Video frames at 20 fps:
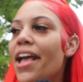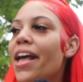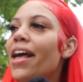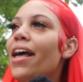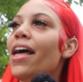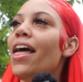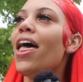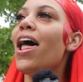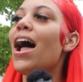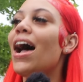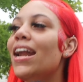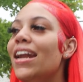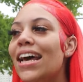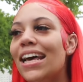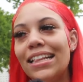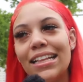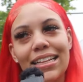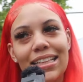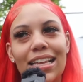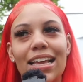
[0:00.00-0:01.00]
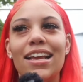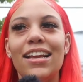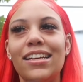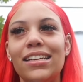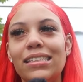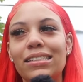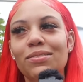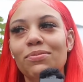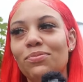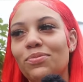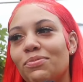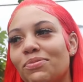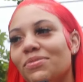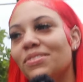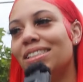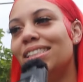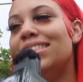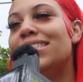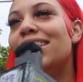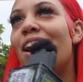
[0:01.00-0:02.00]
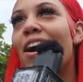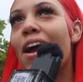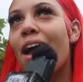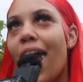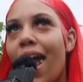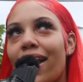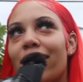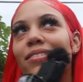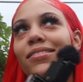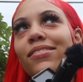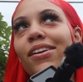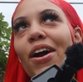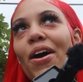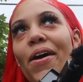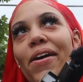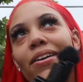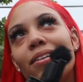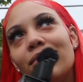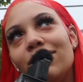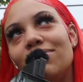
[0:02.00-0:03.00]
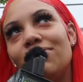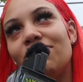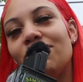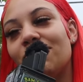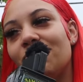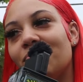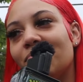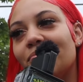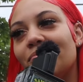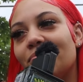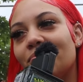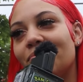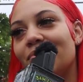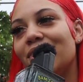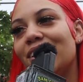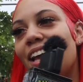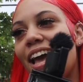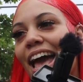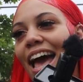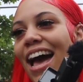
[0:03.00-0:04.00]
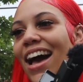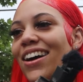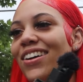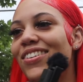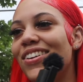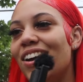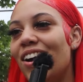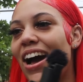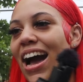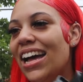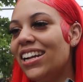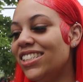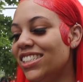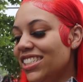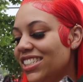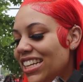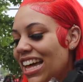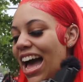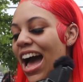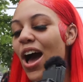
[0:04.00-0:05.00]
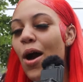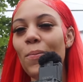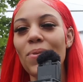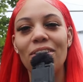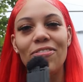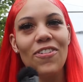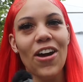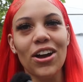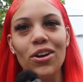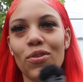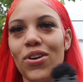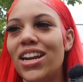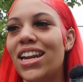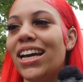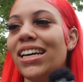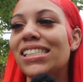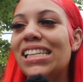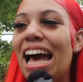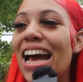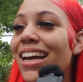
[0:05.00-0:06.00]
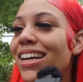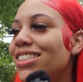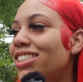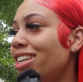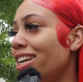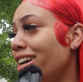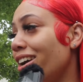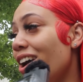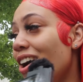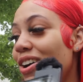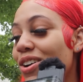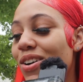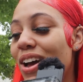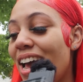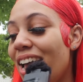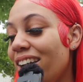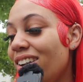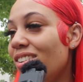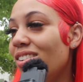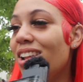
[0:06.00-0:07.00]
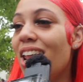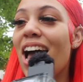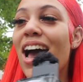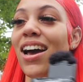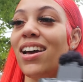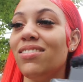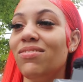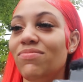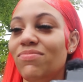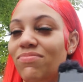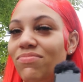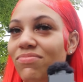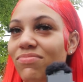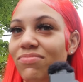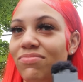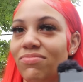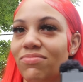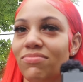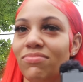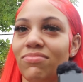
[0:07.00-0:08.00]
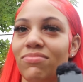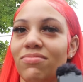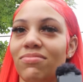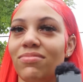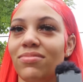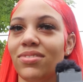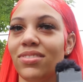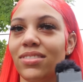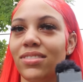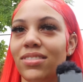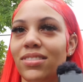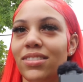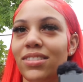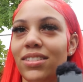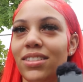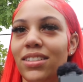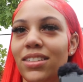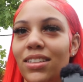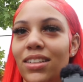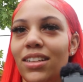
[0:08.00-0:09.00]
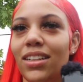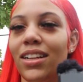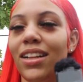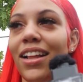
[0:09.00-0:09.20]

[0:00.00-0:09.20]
All right. Another thing. What? I don't know. I just I don't be fucking with niggas. I get shit going. I ain't gonna so lie. Last time you had sex, rated one out of ten.